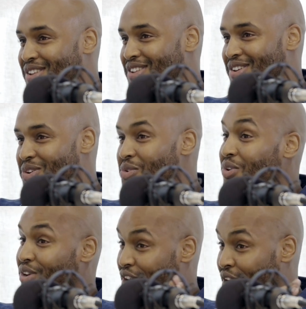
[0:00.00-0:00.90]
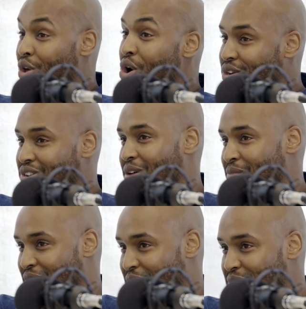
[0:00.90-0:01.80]
you know, a long time
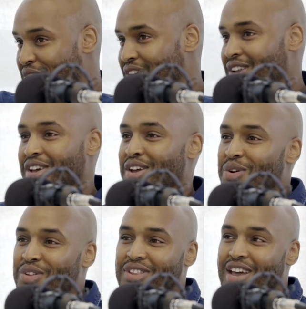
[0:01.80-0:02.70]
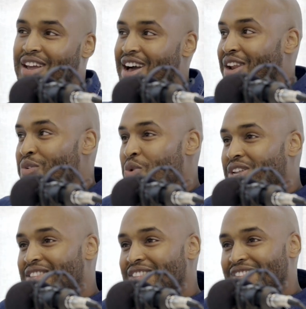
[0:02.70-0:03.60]
ago that kind of
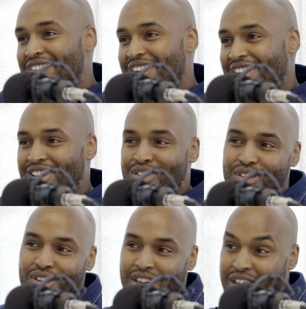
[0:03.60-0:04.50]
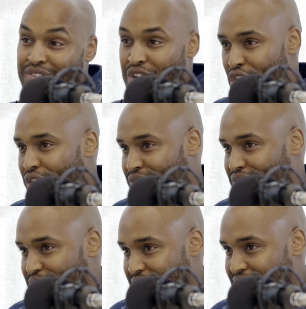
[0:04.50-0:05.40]
went against the
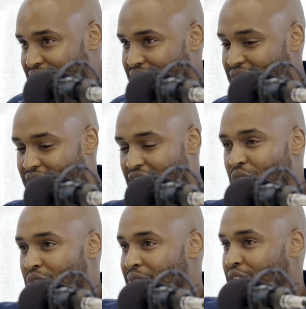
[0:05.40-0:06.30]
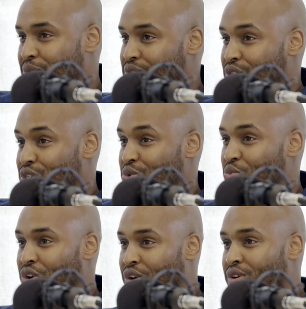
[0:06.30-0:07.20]
odds, right? And now I'm at a position
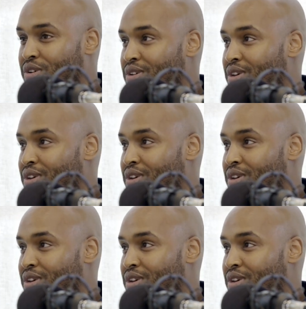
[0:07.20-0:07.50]
where